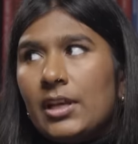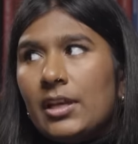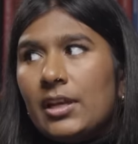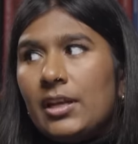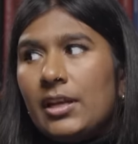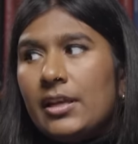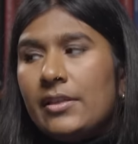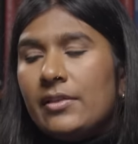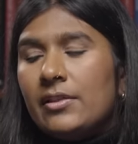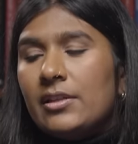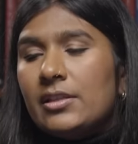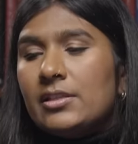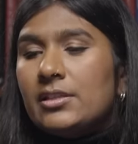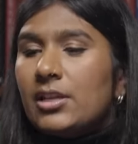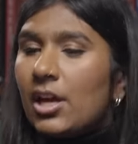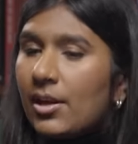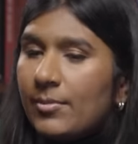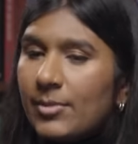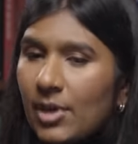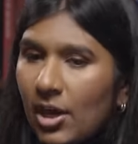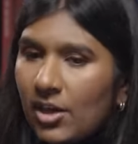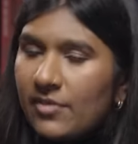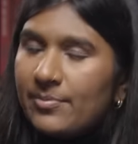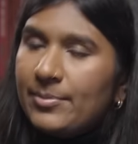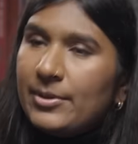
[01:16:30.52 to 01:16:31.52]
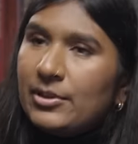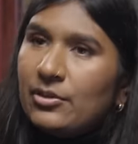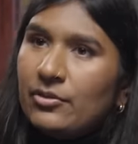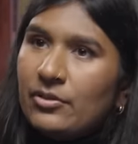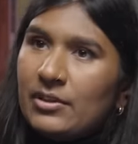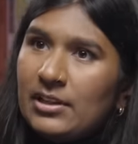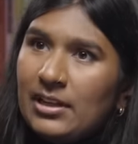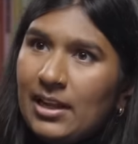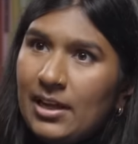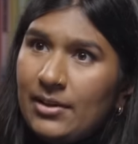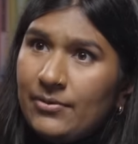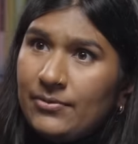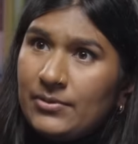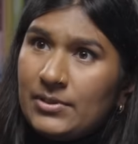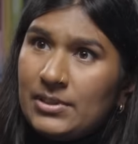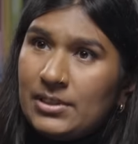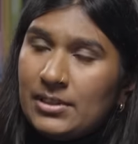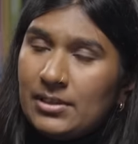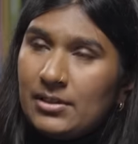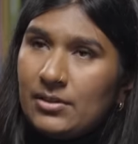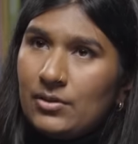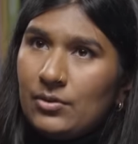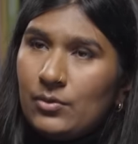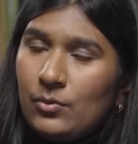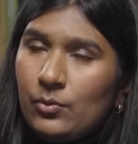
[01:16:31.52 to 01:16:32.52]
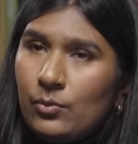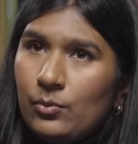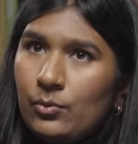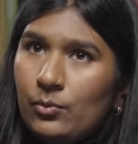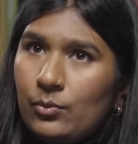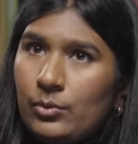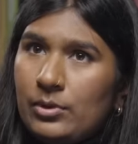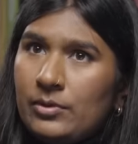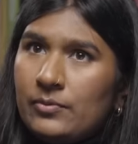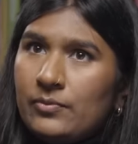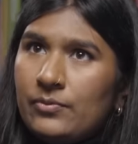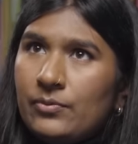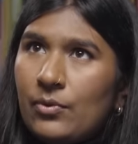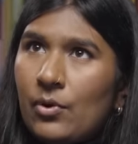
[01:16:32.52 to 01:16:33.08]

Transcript: in the time that I've been on the left, we've